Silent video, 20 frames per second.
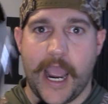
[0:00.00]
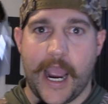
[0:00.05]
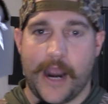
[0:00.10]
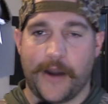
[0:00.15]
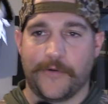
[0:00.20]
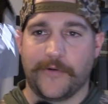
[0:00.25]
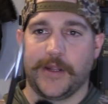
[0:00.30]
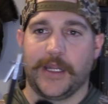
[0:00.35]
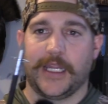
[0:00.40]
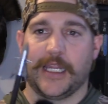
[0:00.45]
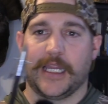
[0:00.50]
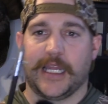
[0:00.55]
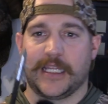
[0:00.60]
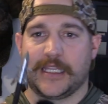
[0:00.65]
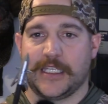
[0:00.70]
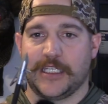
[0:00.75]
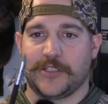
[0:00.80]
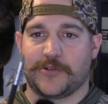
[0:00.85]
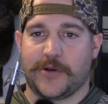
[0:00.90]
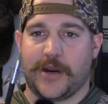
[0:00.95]
I really like
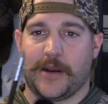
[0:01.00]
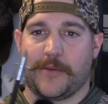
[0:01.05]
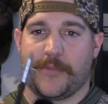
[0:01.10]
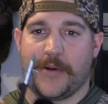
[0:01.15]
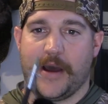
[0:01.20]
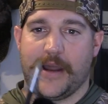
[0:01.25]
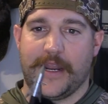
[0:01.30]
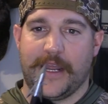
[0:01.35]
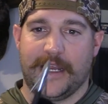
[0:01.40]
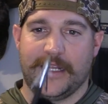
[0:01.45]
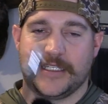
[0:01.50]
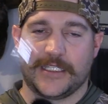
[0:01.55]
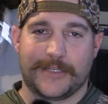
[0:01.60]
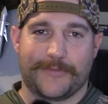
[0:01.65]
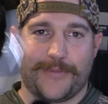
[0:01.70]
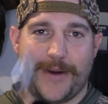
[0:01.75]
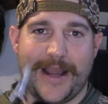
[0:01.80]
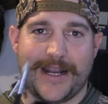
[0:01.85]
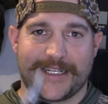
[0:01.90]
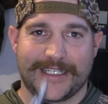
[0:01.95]
these Rec broadheads. The
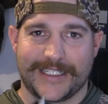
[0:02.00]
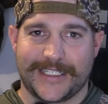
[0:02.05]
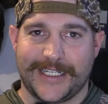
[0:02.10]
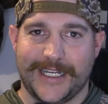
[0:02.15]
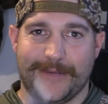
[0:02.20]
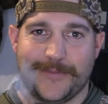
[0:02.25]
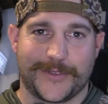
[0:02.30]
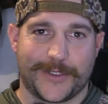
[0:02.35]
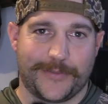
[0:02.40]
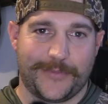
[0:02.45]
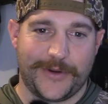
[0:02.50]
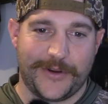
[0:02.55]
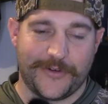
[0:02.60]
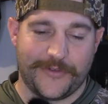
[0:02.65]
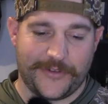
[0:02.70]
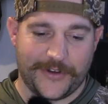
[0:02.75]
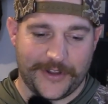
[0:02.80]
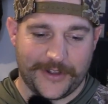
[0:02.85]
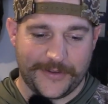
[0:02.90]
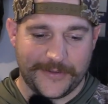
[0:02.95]
practice tips are
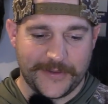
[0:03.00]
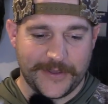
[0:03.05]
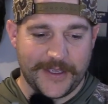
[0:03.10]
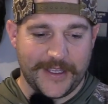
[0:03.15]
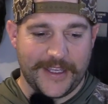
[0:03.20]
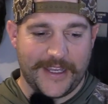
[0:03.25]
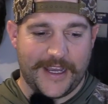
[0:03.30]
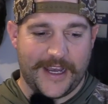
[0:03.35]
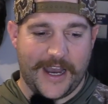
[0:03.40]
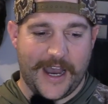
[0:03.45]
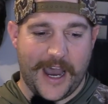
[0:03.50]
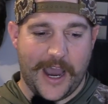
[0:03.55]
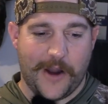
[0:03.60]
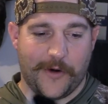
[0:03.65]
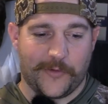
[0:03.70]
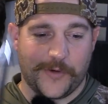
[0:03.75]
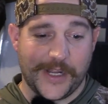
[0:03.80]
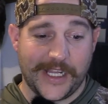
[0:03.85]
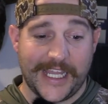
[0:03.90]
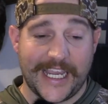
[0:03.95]
beautiful.
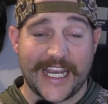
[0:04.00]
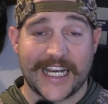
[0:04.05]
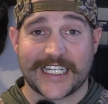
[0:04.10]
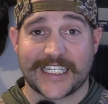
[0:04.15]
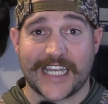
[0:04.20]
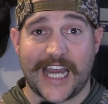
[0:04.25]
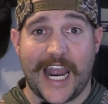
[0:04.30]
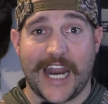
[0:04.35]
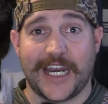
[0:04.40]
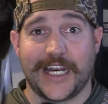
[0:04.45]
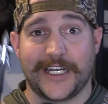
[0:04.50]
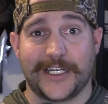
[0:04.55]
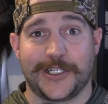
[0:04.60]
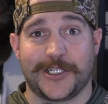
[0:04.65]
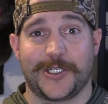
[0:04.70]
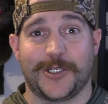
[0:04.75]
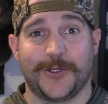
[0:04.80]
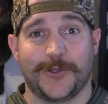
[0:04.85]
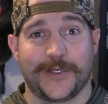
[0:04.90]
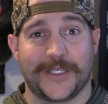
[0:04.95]
Really excited to
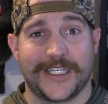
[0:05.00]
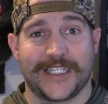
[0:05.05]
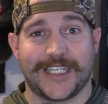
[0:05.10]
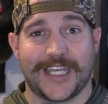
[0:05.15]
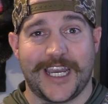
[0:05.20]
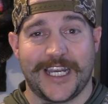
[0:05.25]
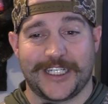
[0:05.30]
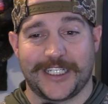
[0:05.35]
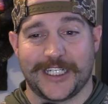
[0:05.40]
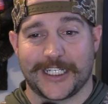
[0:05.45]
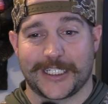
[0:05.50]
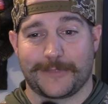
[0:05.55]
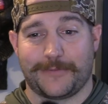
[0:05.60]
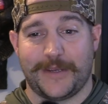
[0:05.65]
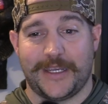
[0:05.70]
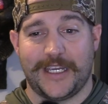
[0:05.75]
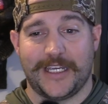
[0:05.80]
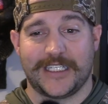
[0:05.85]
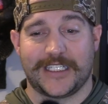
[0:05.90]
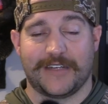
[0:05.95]
shoot these
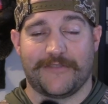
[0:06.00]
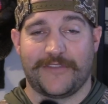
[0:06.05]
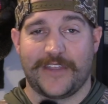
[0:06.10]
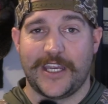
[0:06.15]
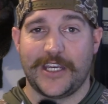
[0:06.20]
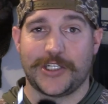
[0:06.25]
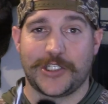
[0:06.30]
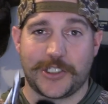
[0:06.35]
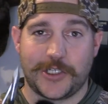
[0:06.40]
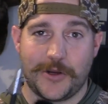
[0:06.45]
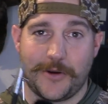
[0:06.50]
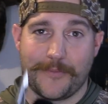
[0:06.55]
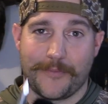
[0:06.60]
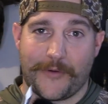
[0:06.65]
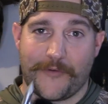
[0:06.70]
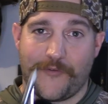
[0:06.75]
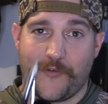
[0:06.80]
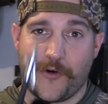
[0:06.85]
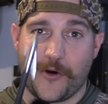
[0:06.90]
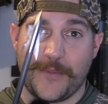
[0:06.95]
HXPs. If they
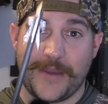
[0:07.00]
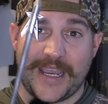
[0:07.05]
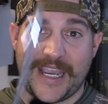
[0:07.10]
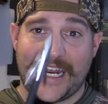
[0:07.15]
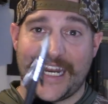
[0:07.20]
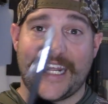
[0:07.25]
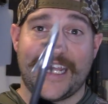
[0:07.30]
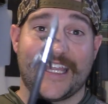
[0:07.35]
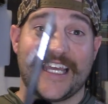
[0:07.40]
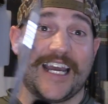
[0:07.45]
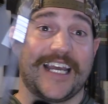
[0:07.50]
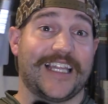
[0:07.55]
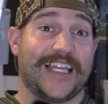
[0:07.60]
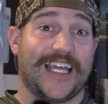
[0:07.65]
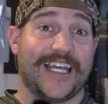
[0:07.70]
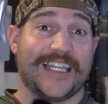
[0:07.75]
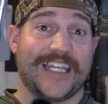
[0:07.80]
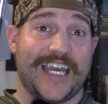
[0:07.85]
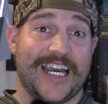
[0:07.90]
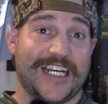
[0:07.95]
perform anything
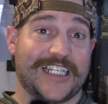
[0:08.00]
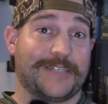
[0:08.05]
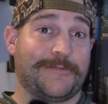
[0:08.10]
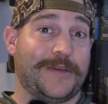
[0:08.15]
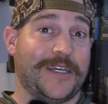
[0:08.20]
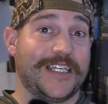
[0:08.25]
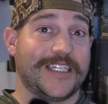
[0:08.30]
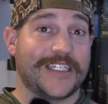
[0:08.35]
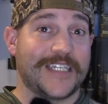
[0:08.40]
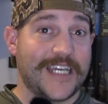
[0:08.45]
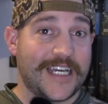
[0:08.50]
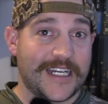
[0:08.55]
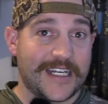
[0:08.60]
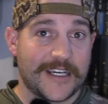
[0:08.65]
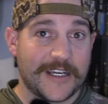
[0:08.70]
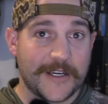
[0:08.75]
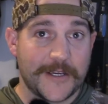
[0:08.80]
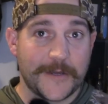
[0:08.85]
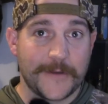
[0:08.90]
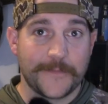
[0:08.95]
like the XPs did,
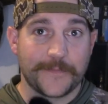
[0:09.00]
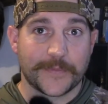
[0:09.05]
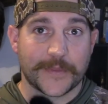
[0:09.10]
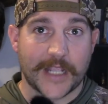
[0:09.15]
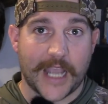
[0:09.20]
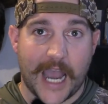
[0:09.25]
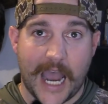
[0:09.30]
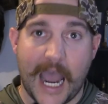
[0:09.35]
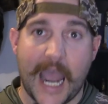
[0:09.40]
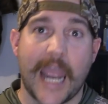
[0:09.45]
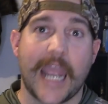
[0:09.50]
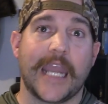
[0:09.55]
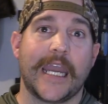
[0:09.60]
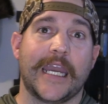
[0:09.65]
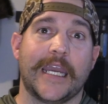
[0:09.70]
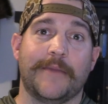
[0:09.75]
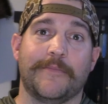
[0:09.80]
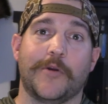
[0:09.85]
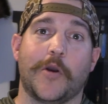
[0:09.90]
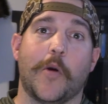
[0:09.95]
I
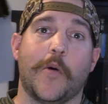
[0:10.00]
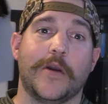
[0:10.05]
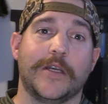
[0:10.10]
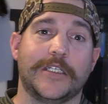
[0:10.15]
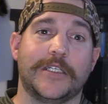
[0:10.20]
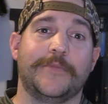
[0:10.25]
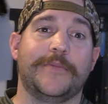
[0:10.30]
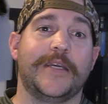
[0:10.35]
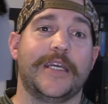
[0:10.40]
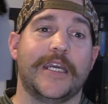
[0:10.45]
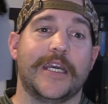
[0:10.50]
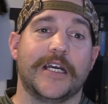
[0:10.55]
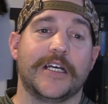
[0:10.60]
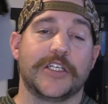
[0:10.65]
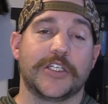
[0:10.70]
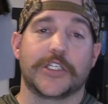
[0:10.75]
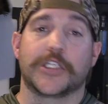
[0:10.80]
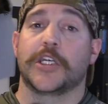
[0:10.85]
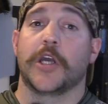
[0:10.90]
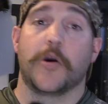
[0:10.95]
am going to be
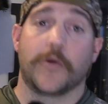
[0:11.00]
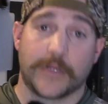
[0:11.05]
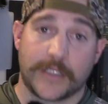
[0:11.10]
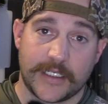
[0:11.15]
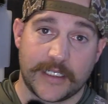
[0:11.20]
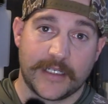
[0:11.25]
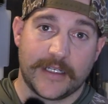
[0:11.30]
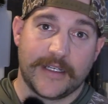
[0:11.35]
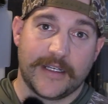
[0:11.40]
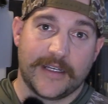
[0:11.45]
stoked.